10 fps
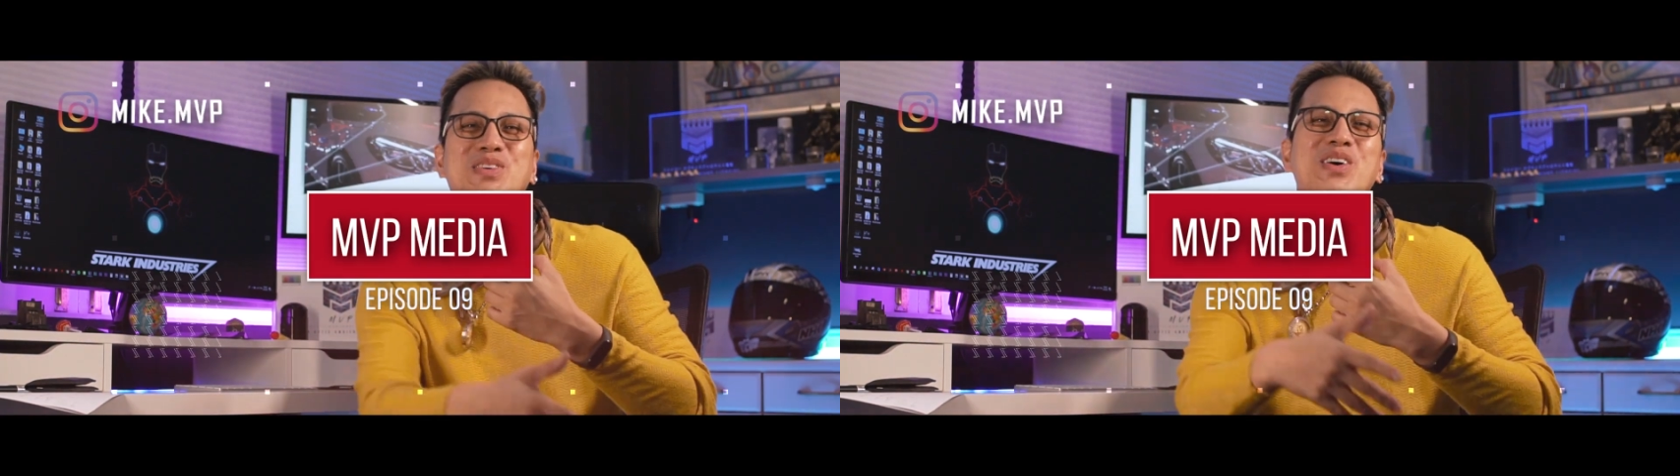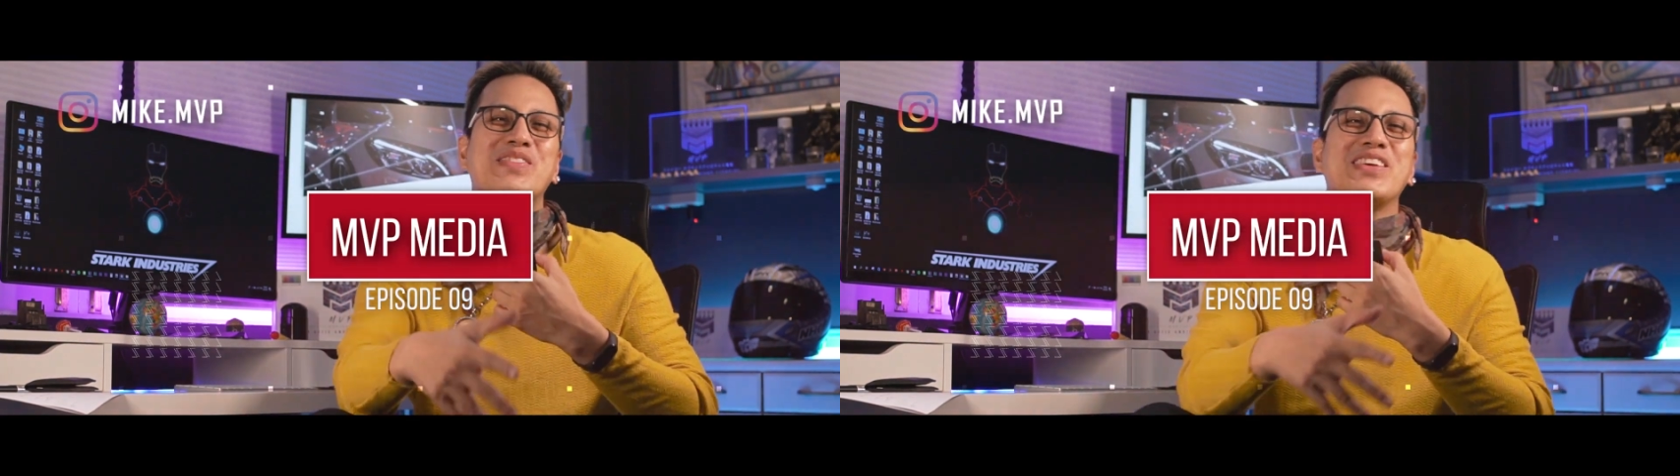
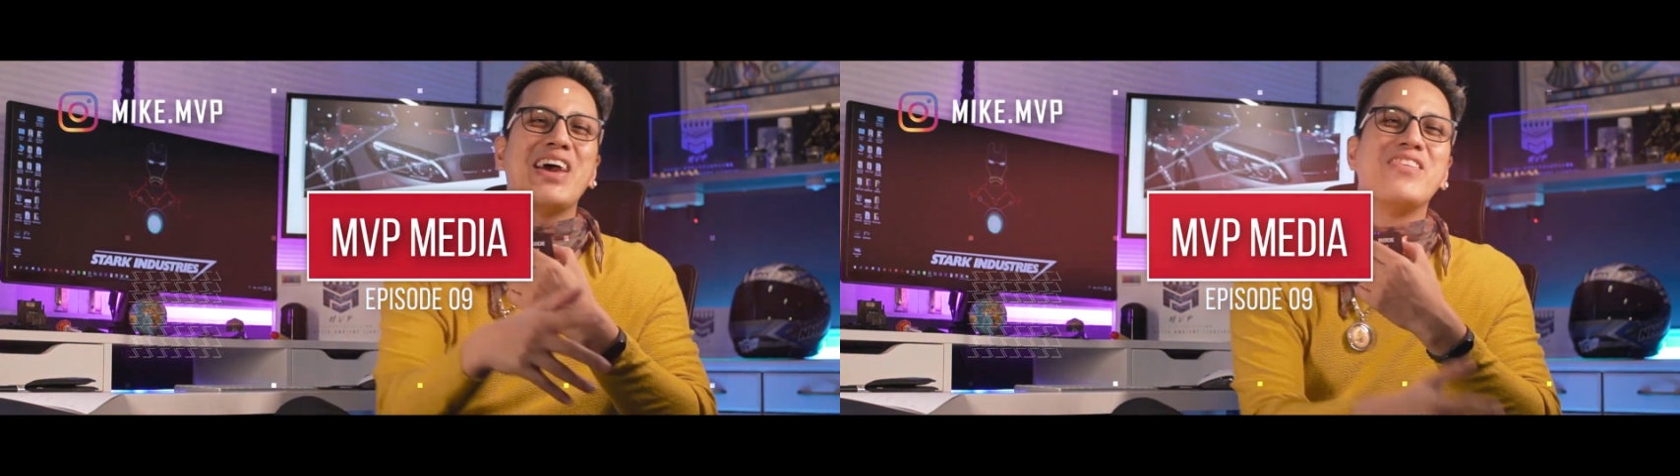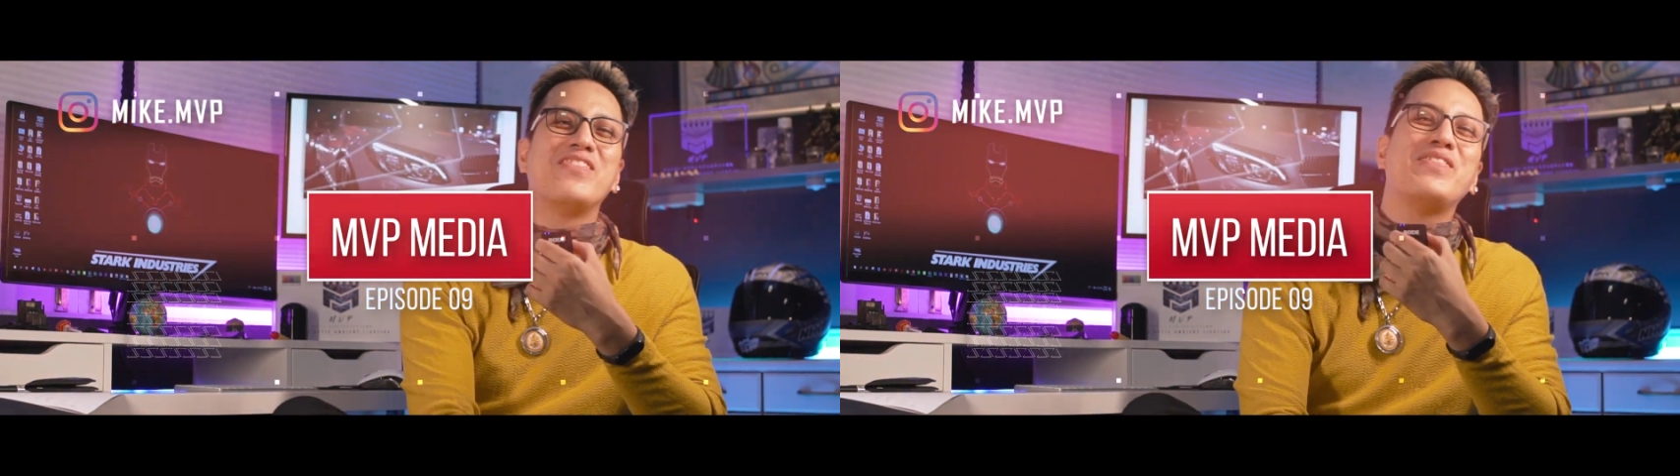Welcome to
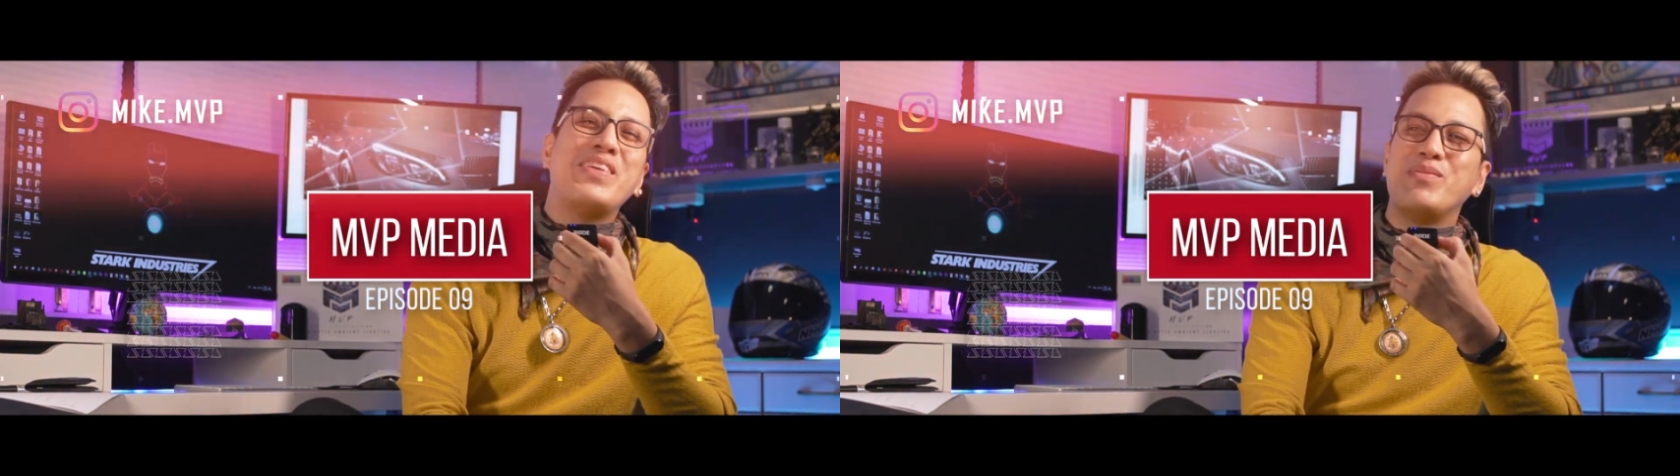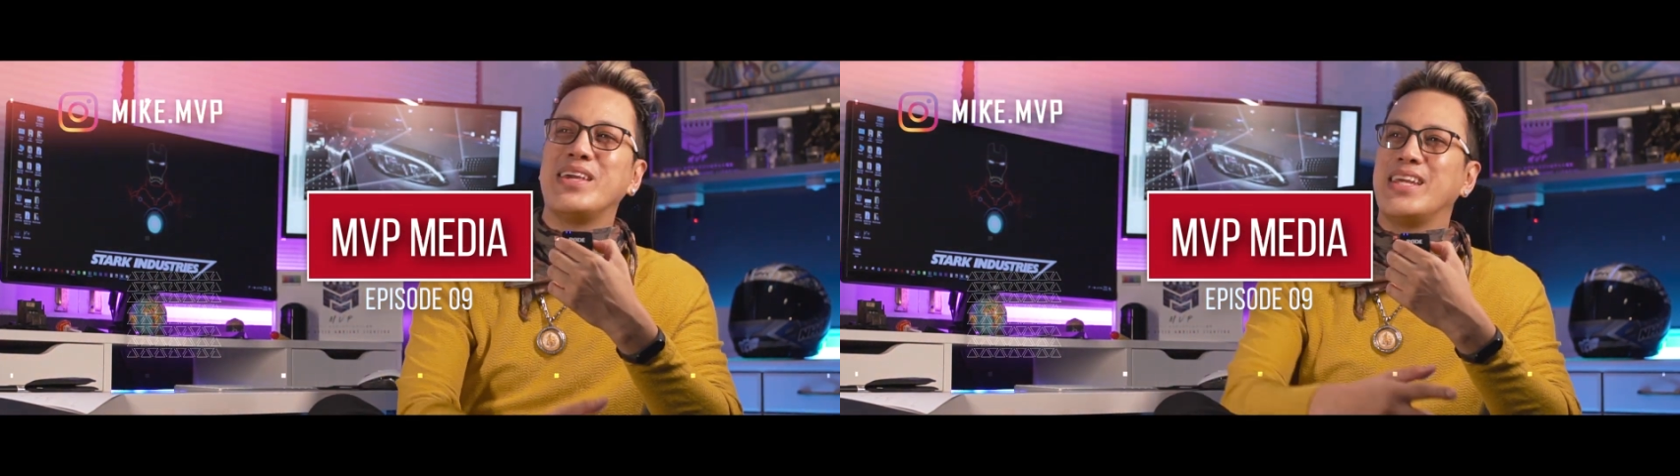
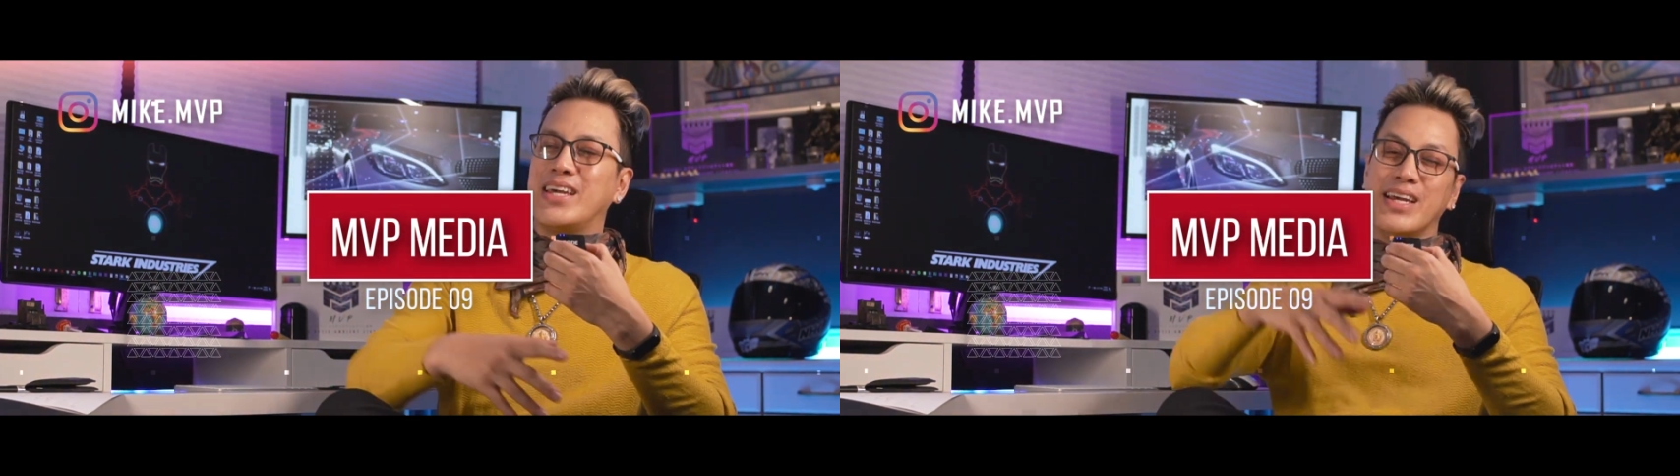MVP Media,